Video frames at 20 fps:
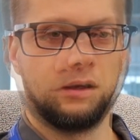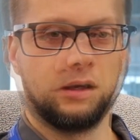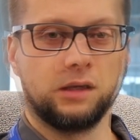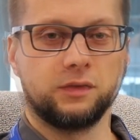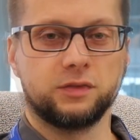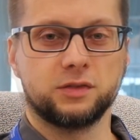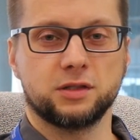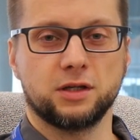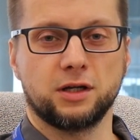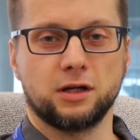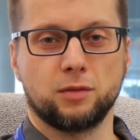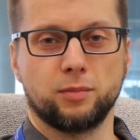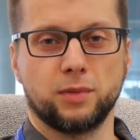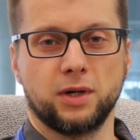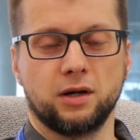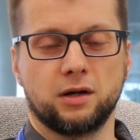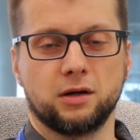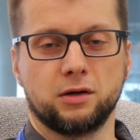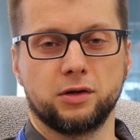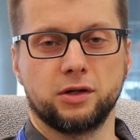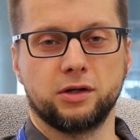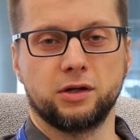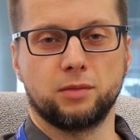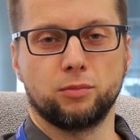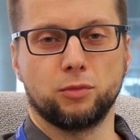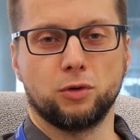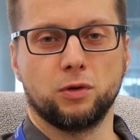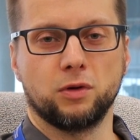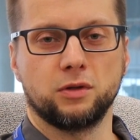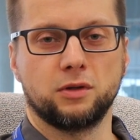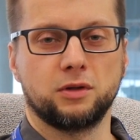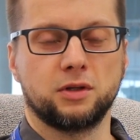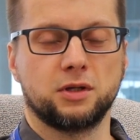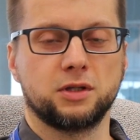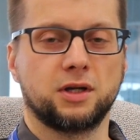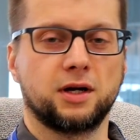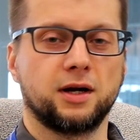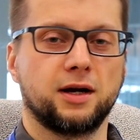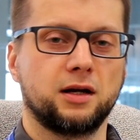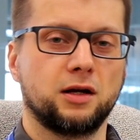I've started my career more than a
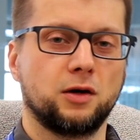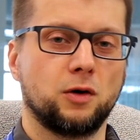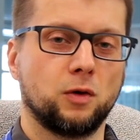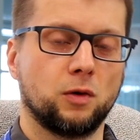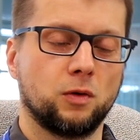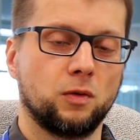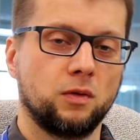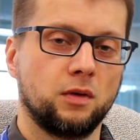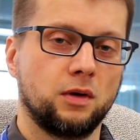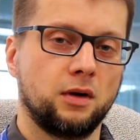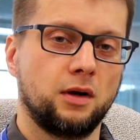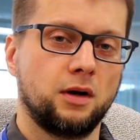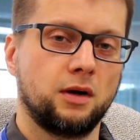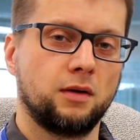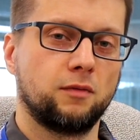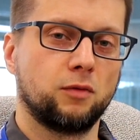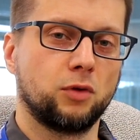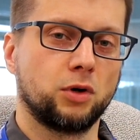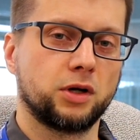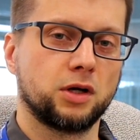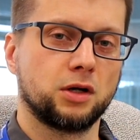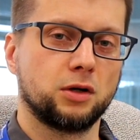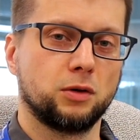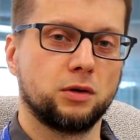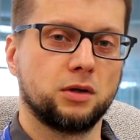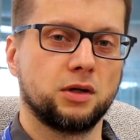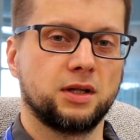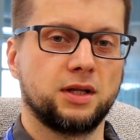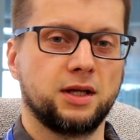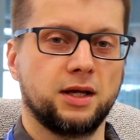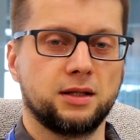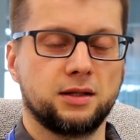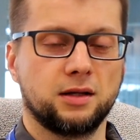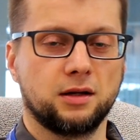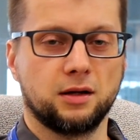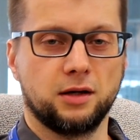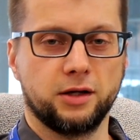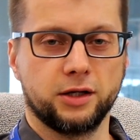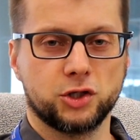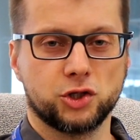decade ago, working on a data
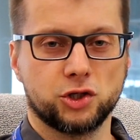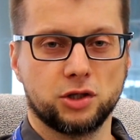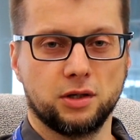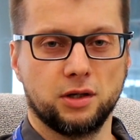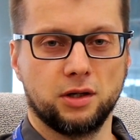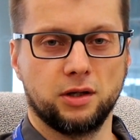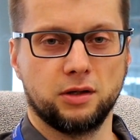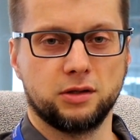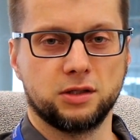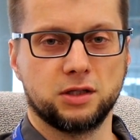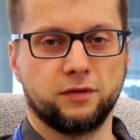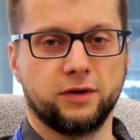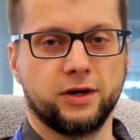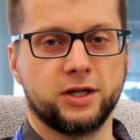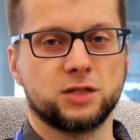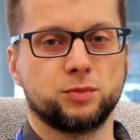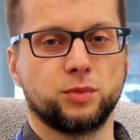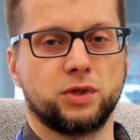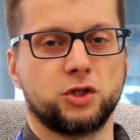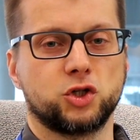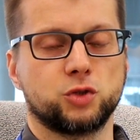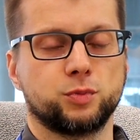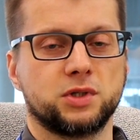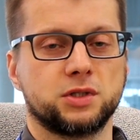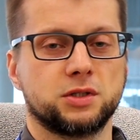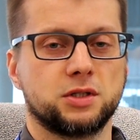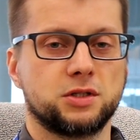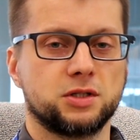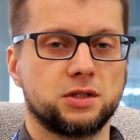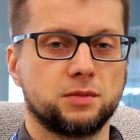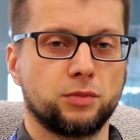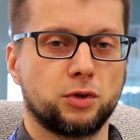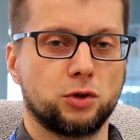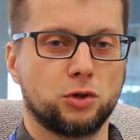collection and device management system